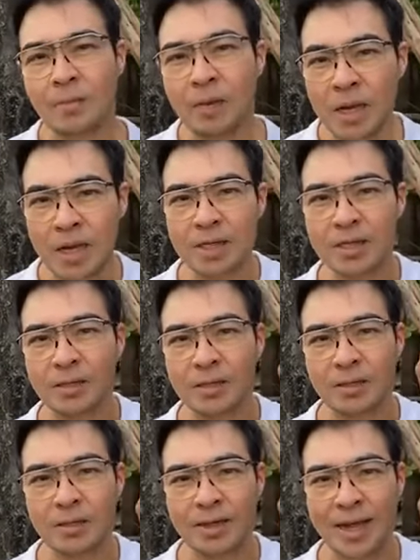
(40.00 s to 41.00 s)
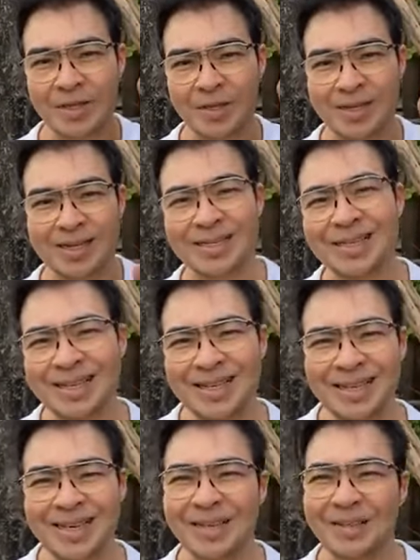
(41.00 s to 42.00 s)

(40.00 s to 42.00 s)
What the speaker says: Nature, as you can see,